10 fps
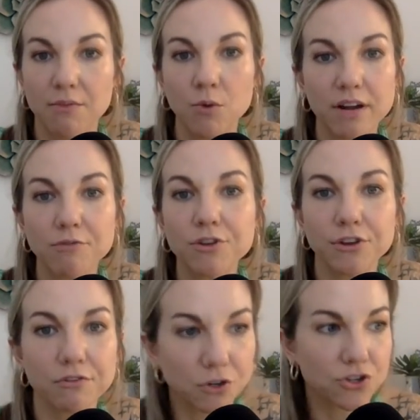whatever
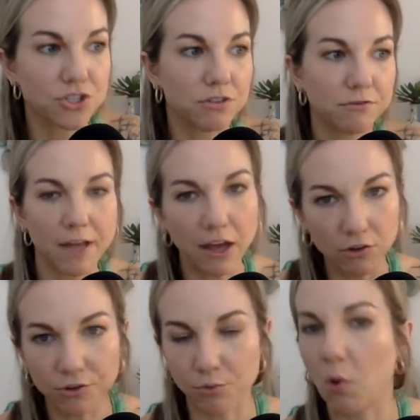their version of
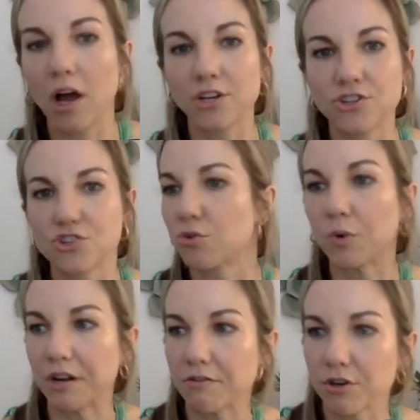Health Watch or
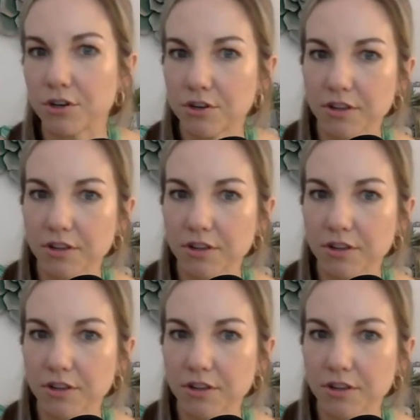whatever